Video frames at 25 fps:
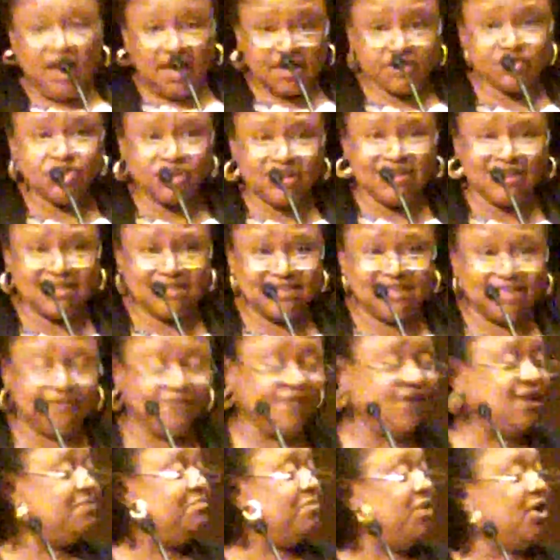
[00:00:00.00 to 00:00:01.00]
Actually, it's
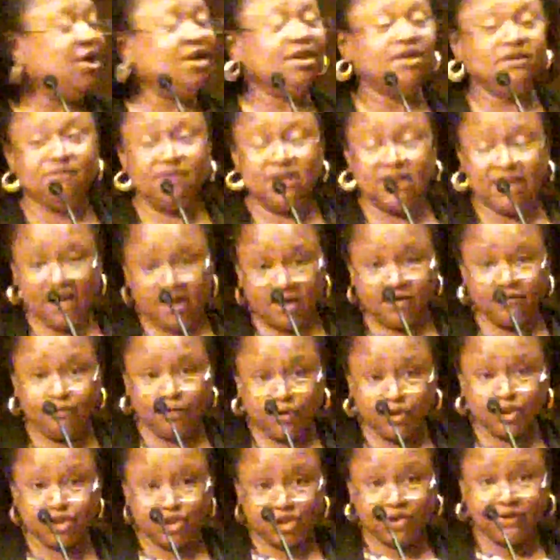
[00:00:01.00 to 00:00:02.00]
even part of an Air
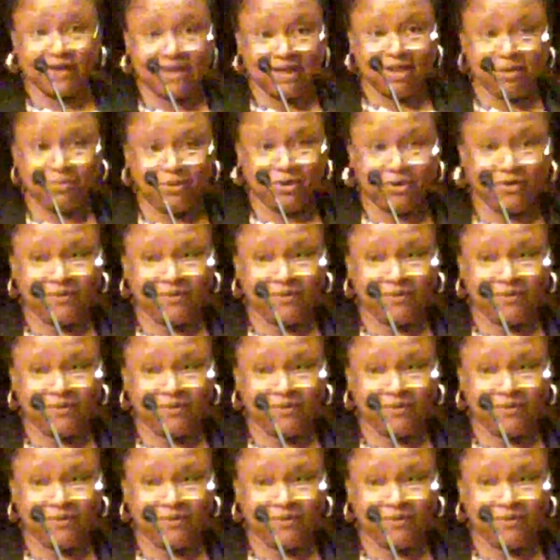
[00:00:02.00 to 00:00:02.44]
Force training